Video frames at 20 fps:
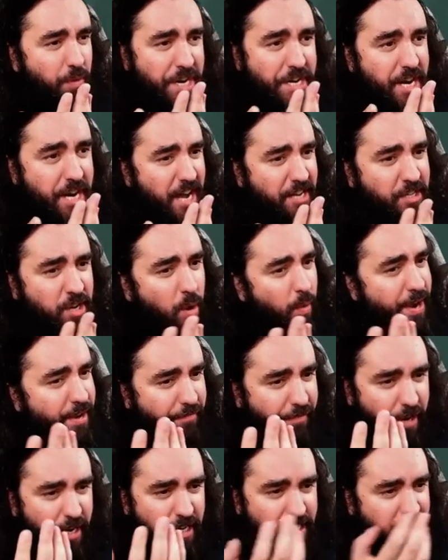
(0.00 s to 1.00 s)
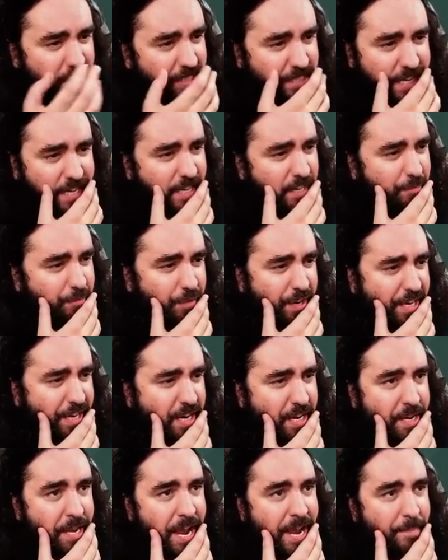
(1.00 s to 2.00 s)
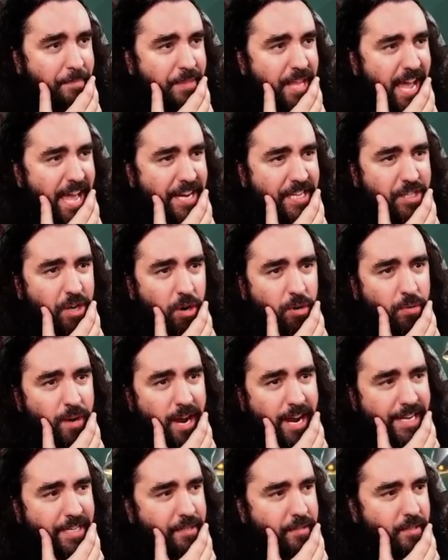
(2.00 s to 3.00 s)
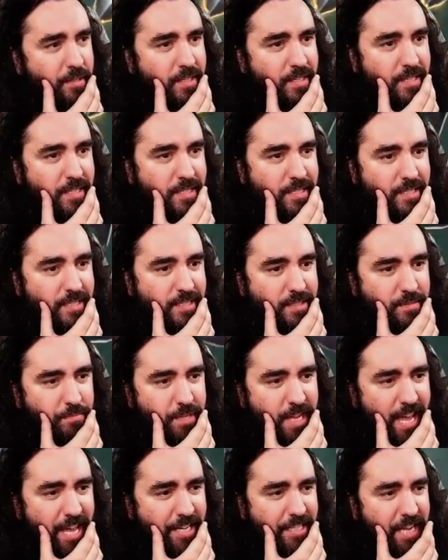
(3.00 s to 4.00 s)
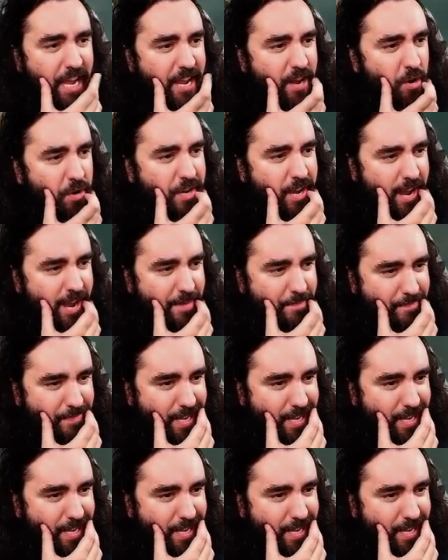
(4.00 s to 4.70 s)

we're not going first a single freaking game. That is alright. That is a-okay.